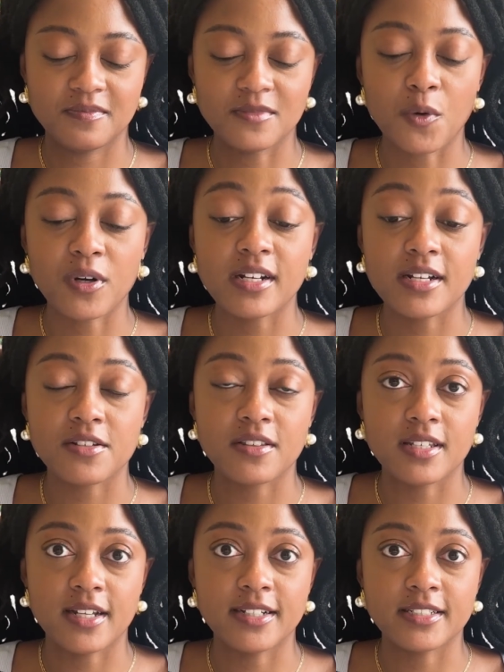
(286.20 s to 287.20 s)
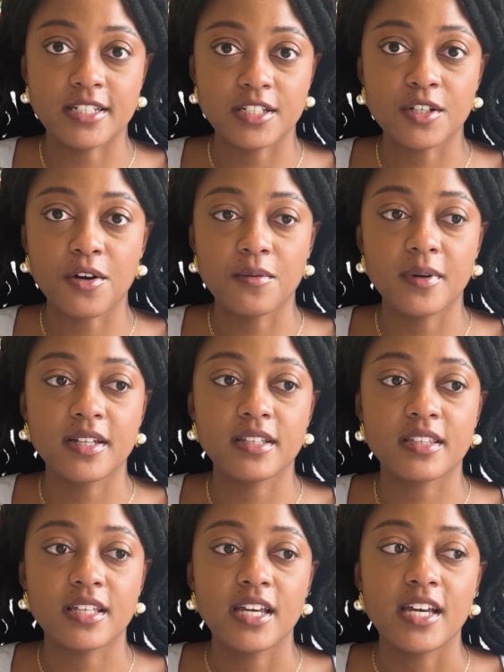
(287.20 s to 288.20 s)
organizer that I did go
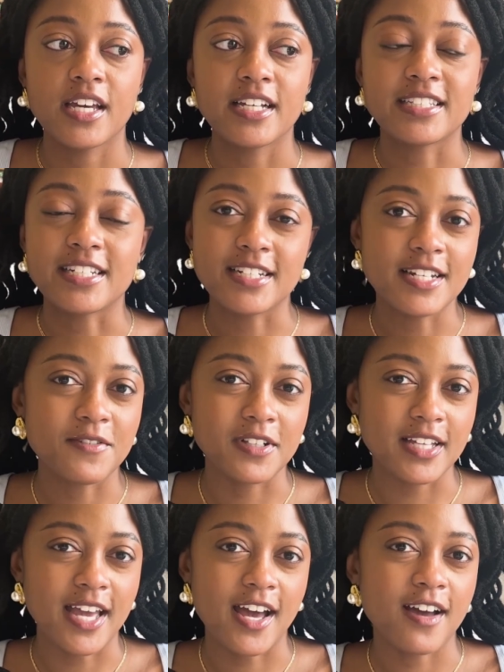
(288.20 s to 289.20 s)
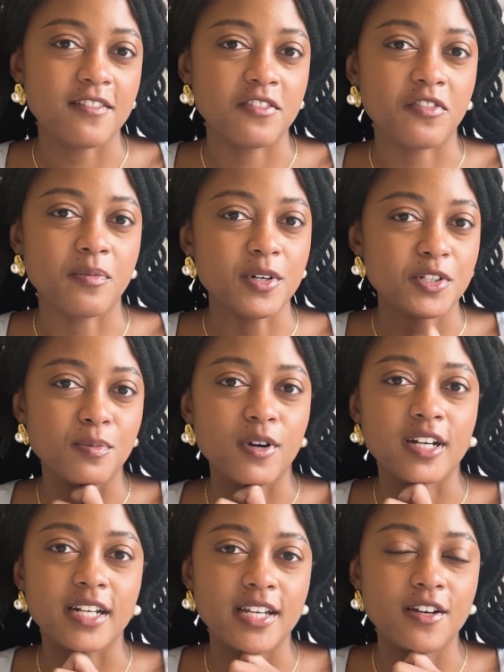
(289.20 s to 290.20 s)
with didn't really have much
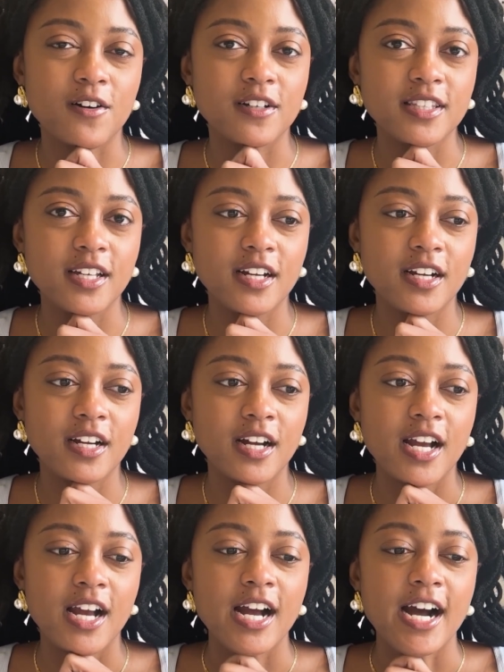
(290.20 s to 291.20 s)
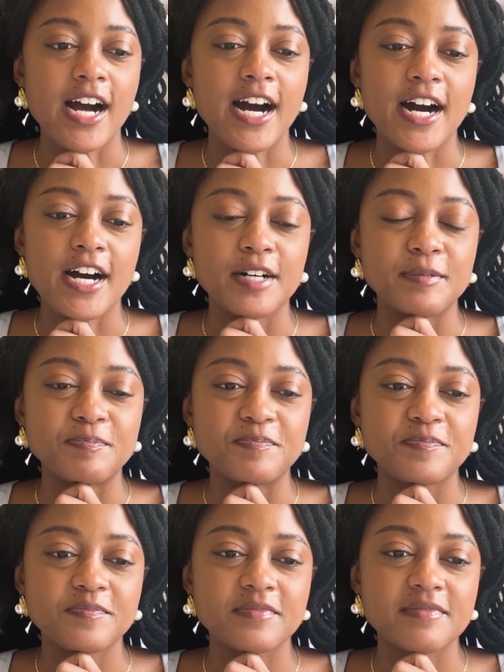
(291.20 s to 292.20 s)
marketing on there,
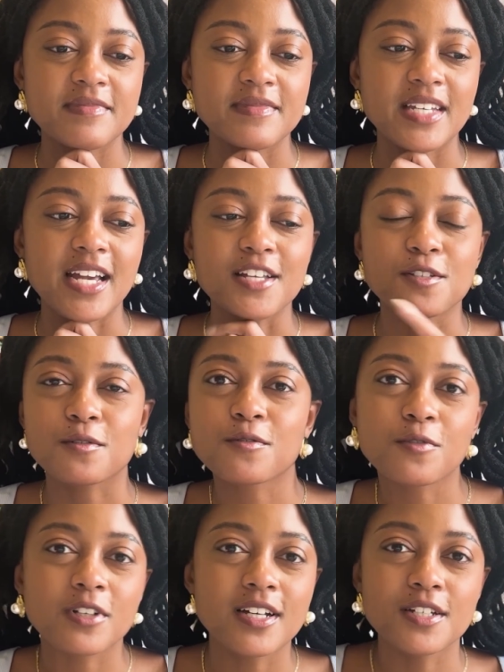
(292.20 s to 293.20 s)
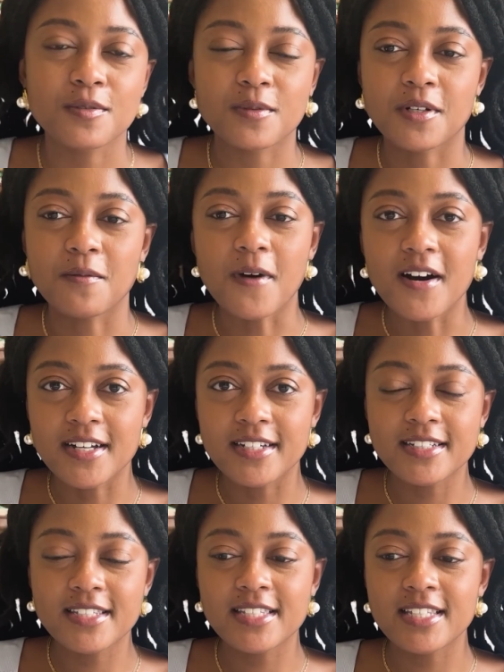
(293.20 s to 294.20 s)
I sort of realized what it
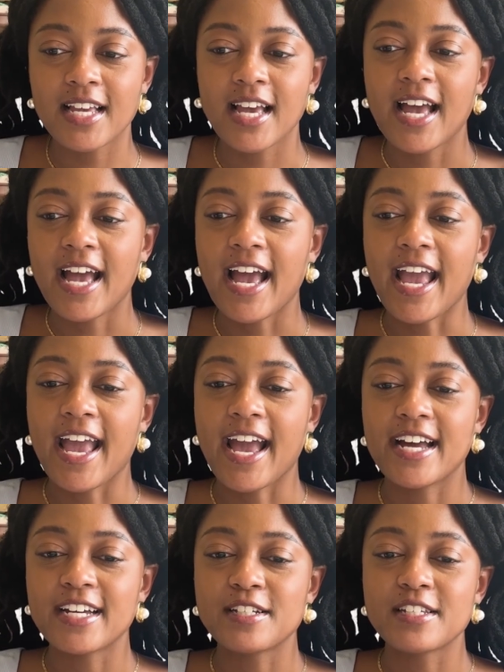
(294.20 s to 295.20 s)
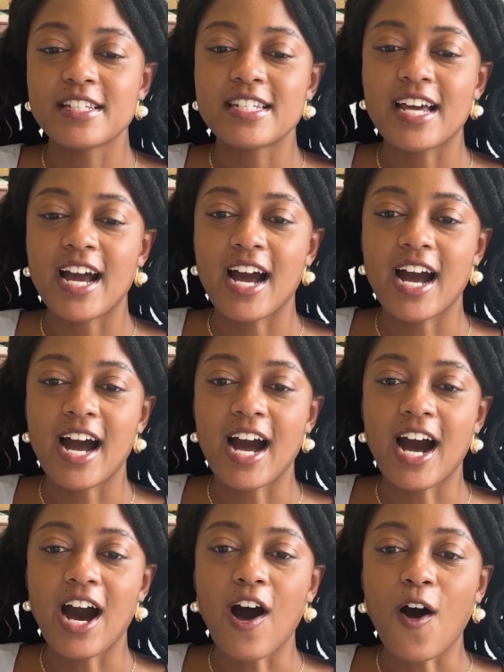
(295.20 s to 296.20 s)
was. And
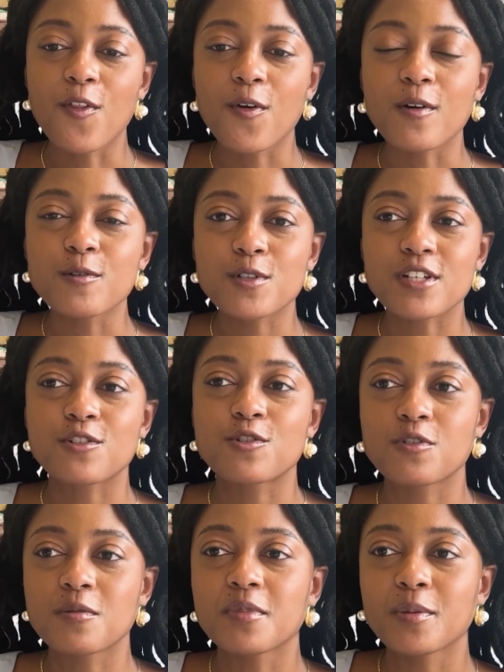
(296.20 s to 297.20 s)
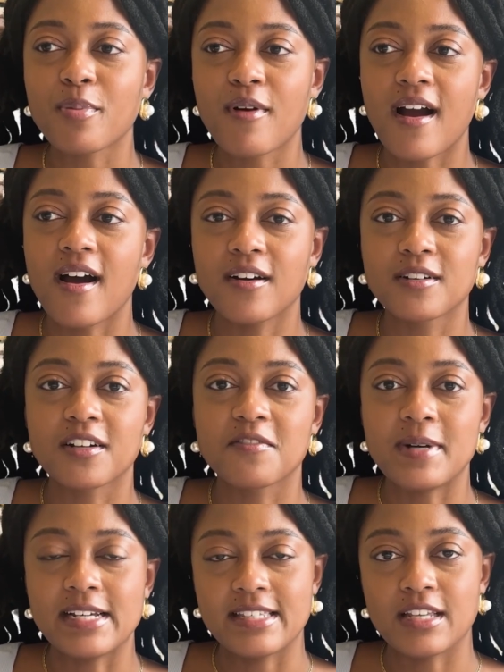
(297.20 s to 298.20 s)
although I was extremely proud of
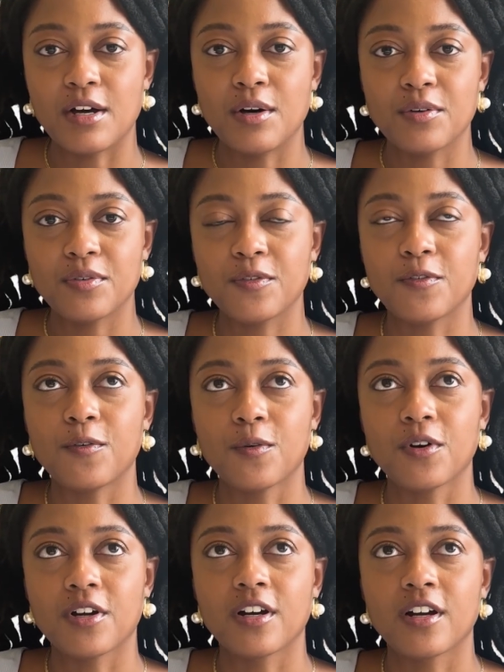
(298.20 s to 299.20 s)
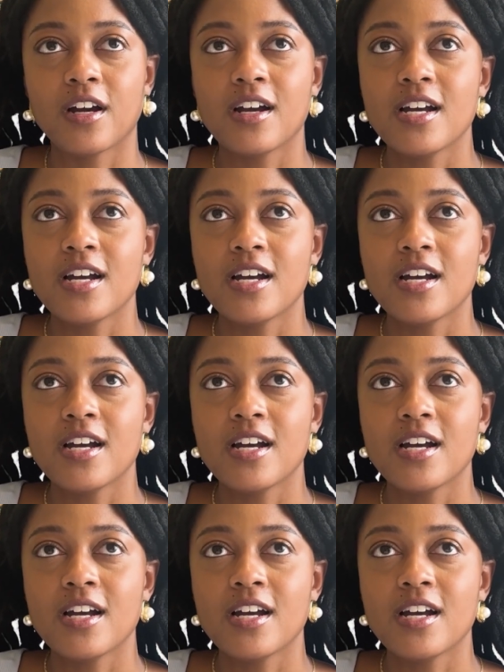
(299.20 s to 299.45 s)
myself for